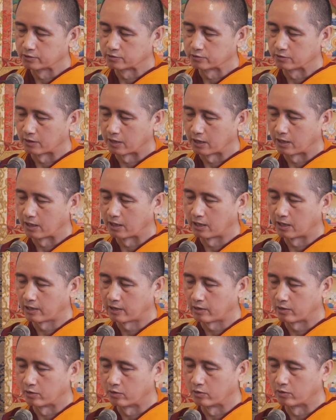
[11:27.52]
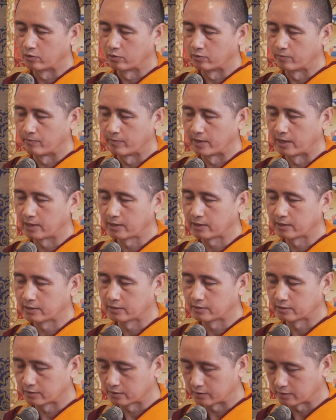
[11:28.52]
So a o ma,
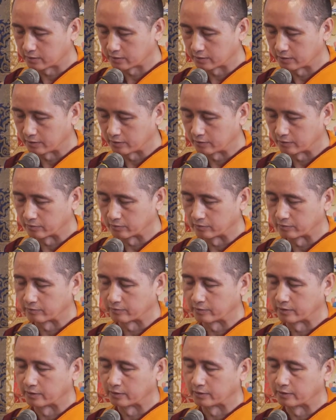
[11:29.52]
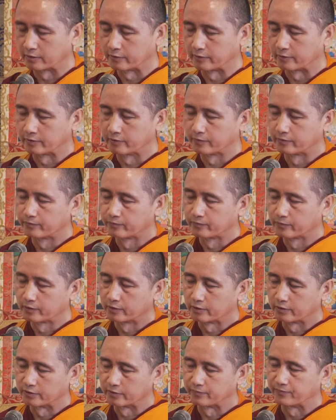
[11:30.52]
you know, uh,
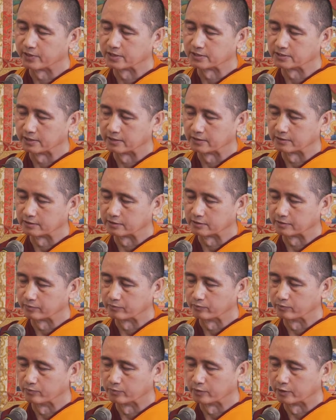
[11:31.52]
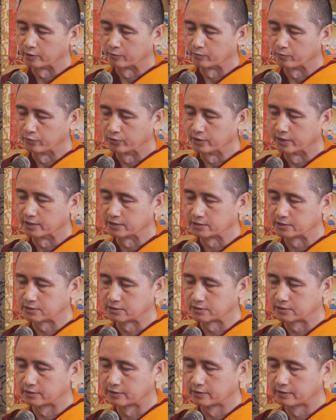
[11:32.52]
represent uh,
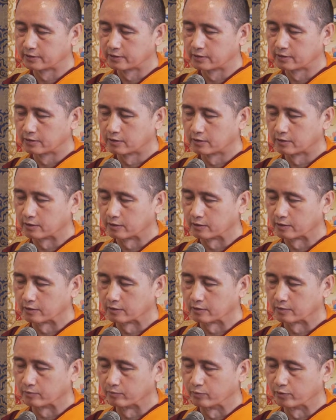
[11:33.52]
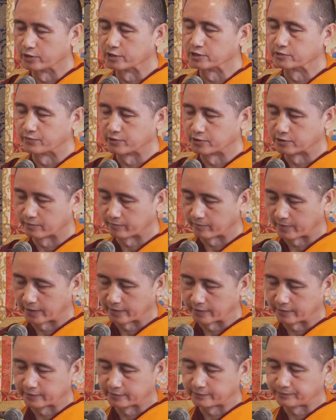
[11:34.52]
Buddha's uh, body, speech, and
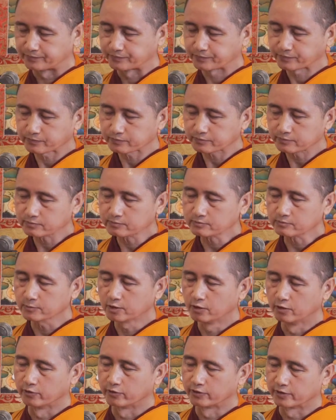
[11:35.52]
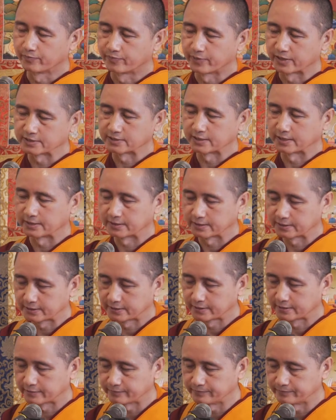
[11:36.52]
mind, or represent